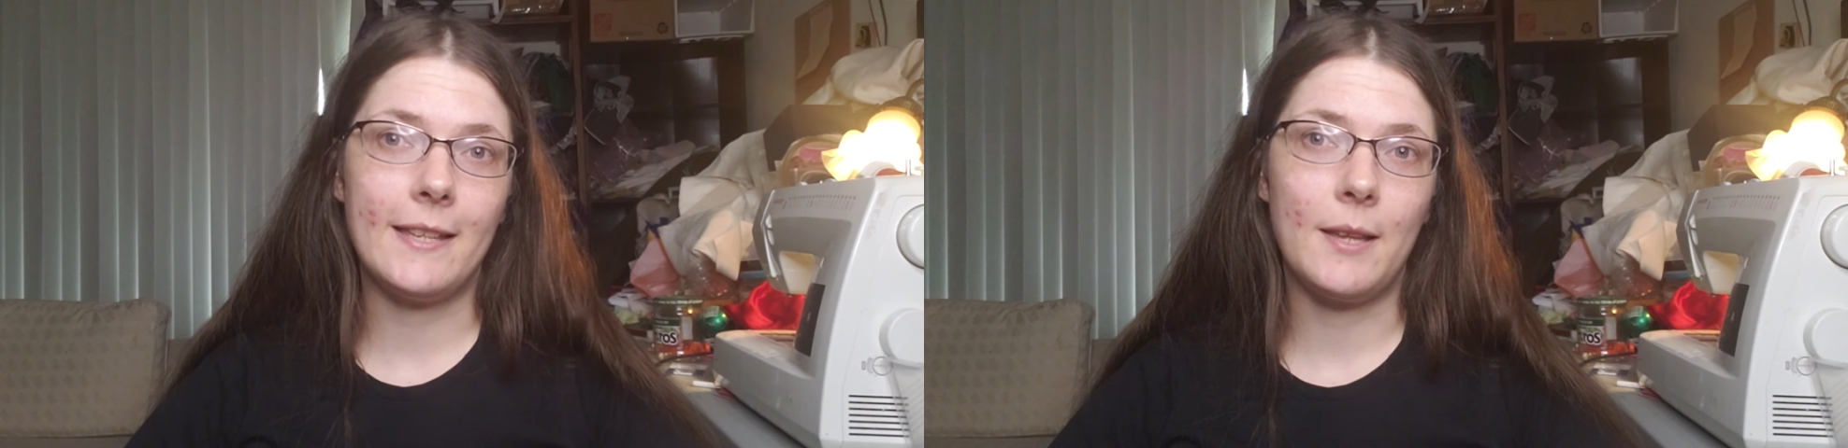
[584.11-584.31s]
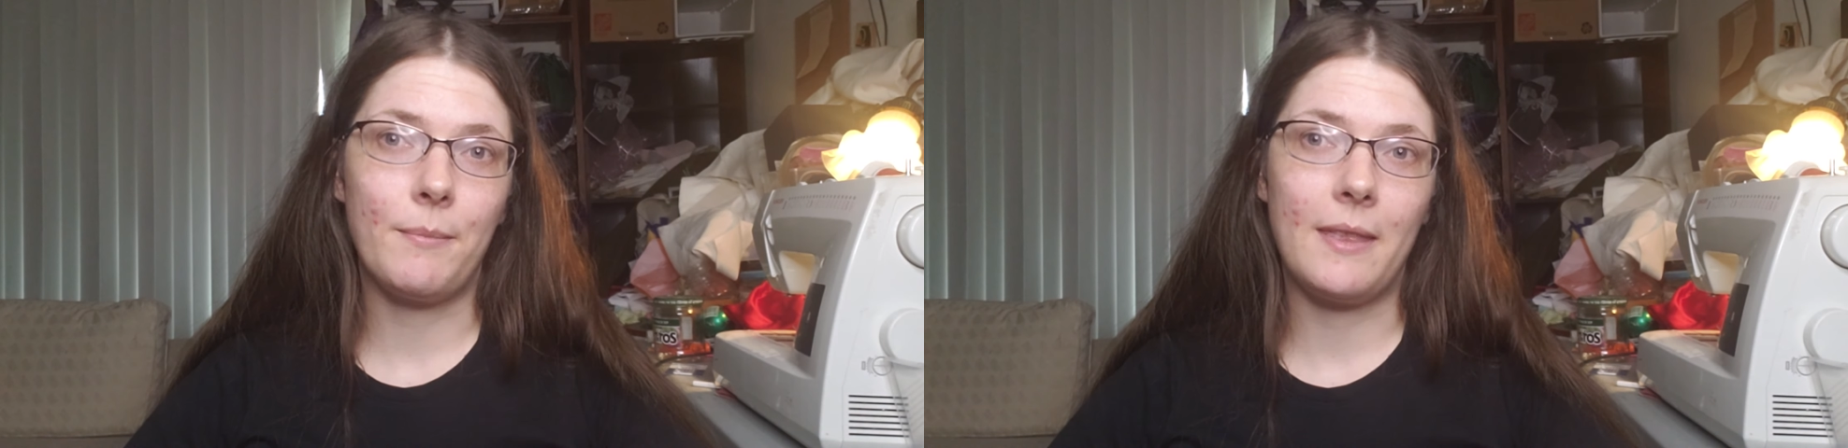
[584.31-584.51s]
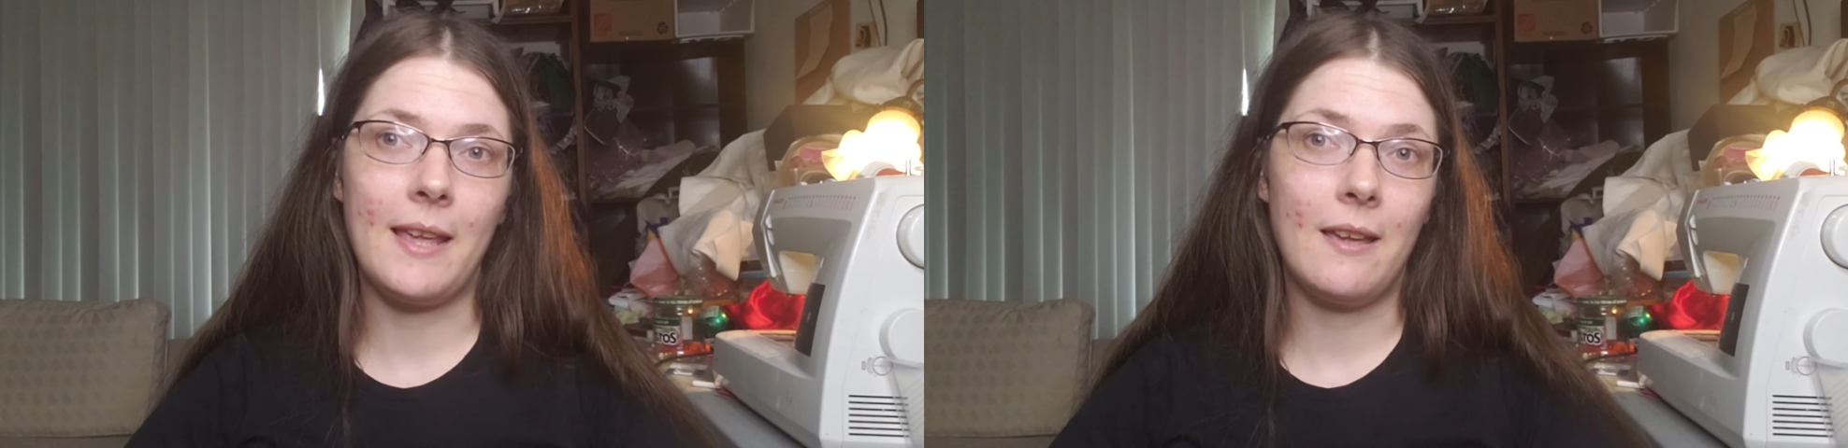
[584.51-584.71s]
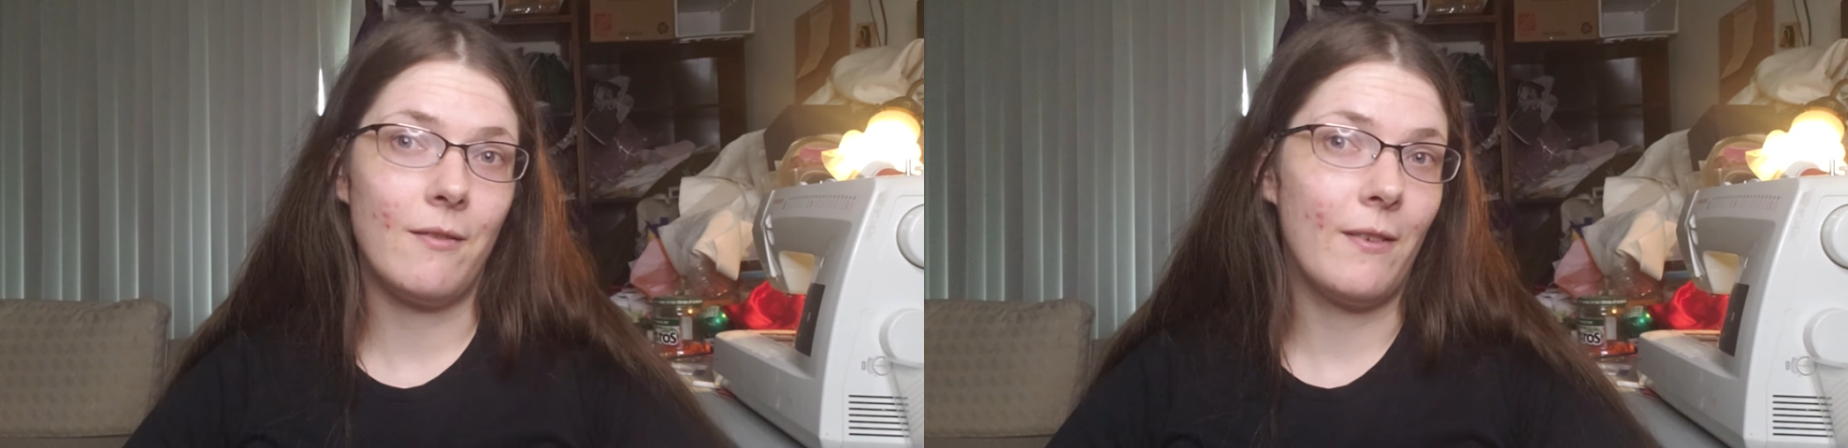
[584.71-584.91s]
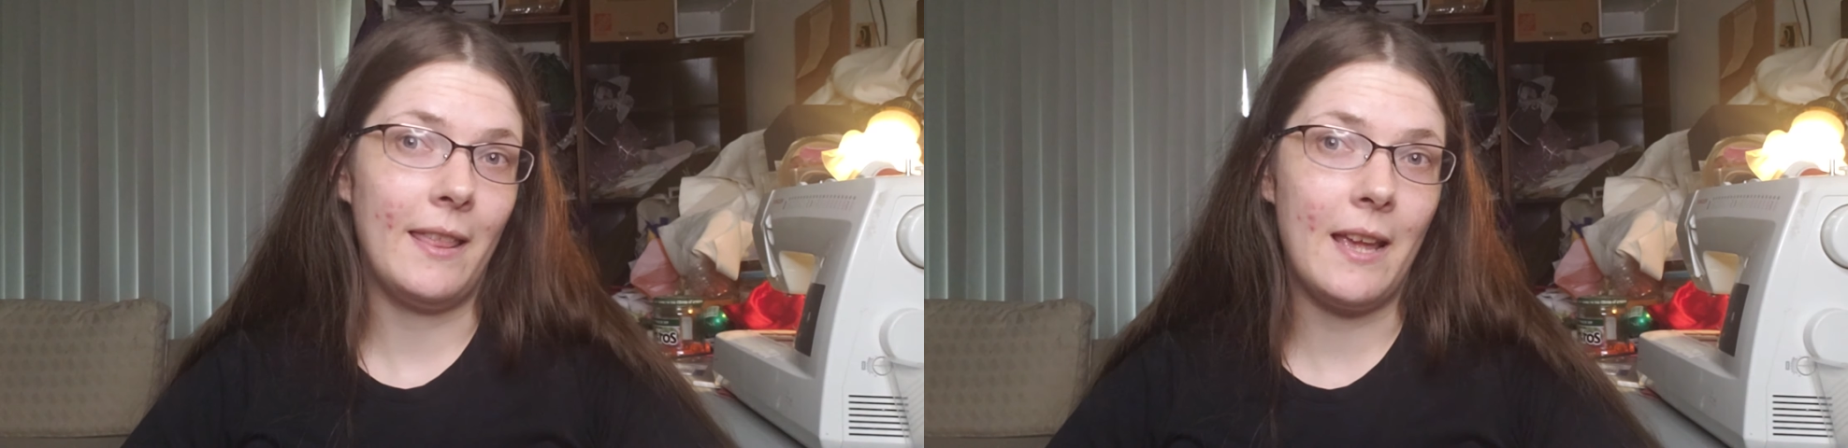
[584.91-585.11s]

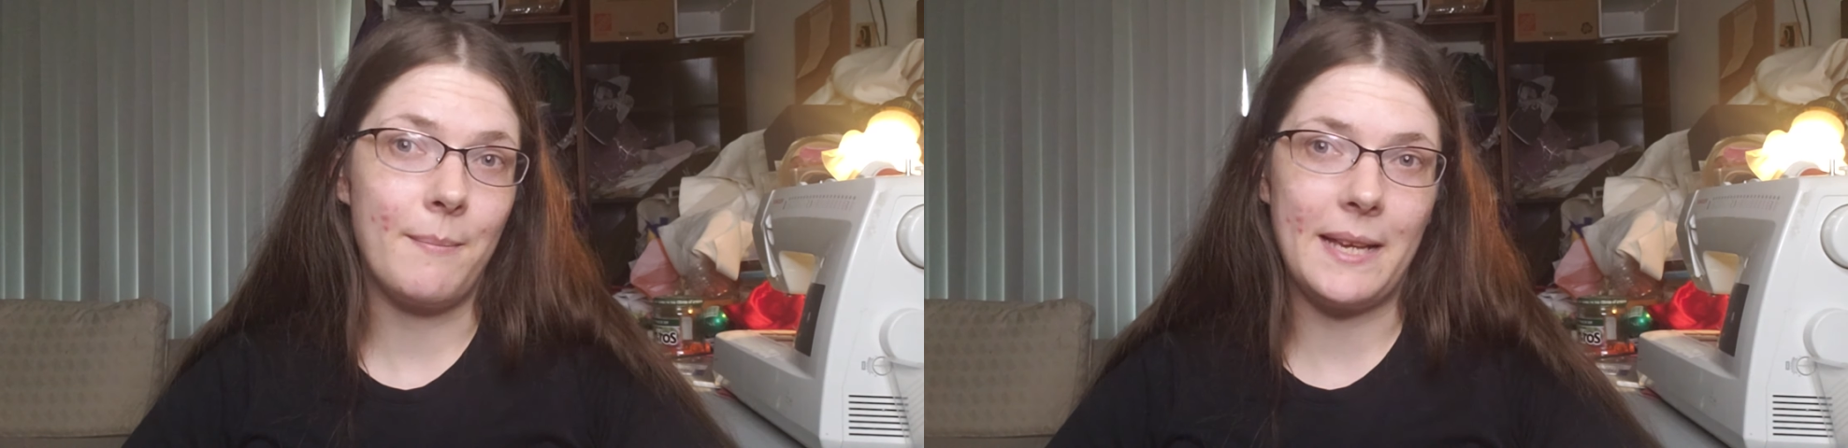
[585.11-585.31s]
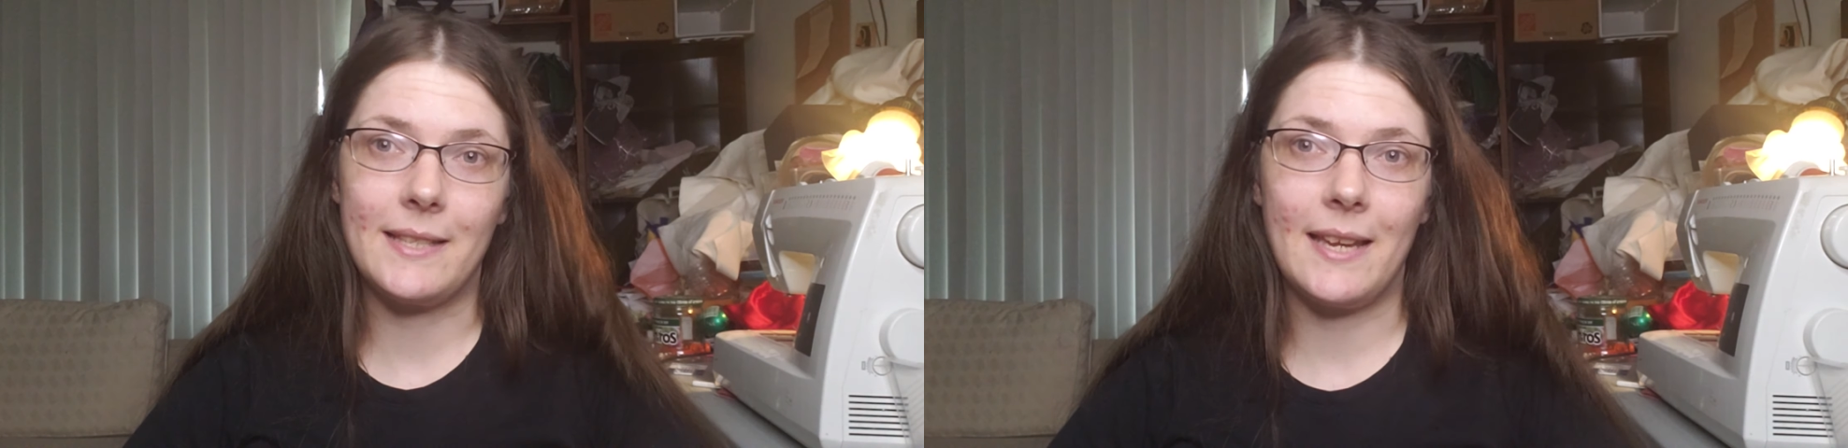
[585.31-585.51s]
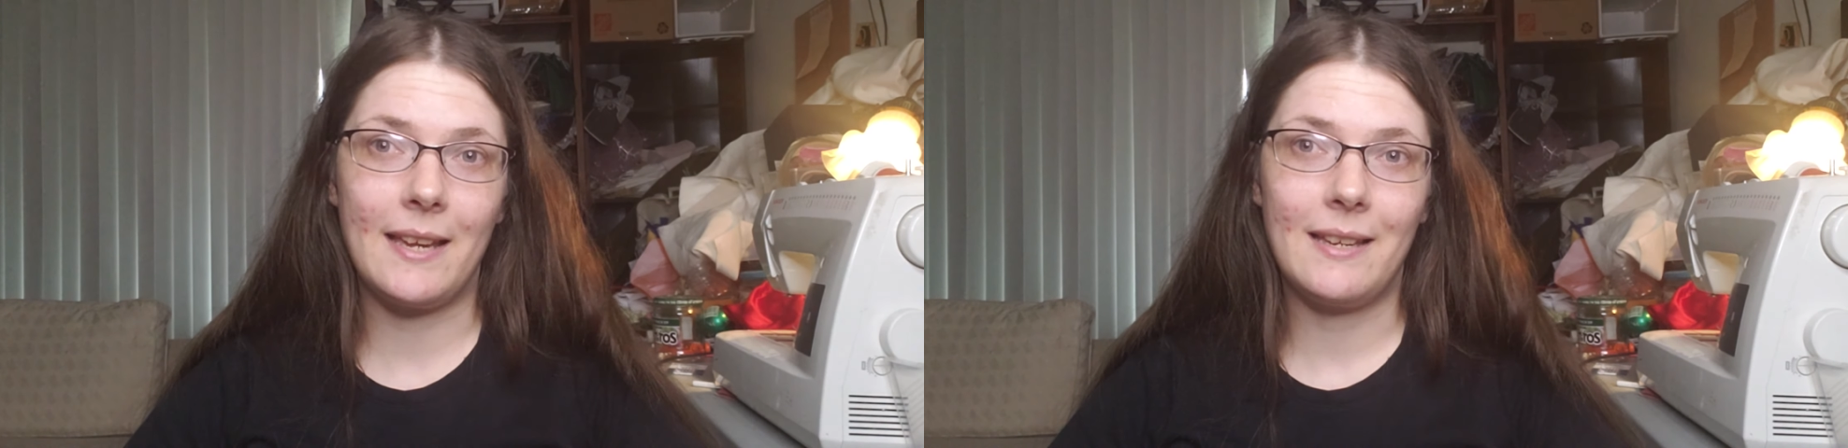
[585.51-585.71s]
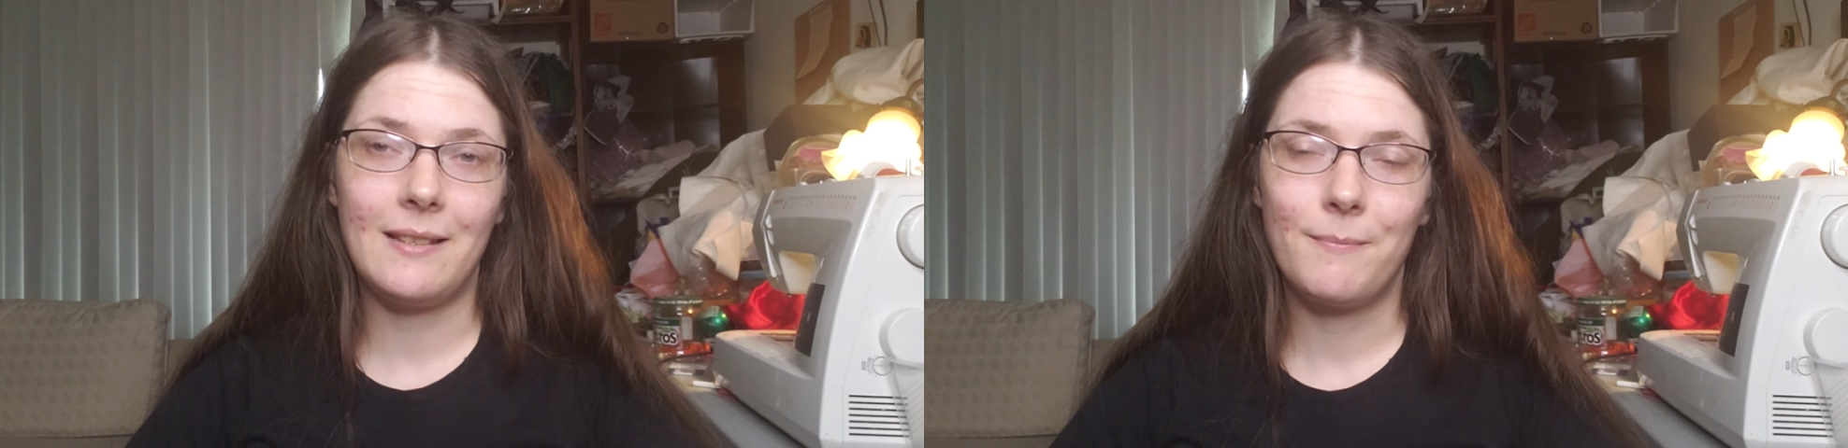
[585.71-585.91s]
something really amazing.